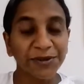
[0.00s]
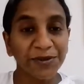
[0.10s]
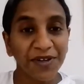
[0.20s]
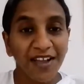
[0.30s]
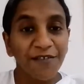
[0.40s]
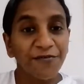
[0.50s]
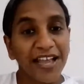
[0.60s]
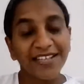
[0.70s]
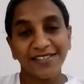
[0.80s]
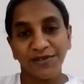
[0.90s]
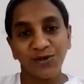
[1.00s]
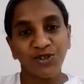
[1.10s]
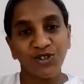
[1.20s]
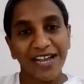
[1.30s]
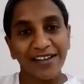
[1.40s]
to face
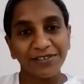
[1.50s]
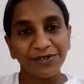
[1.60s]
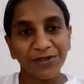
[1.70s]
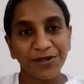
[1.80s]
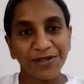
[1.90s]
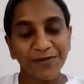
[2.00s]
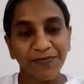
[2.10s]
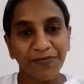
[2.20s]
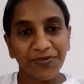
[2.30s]
those challenges.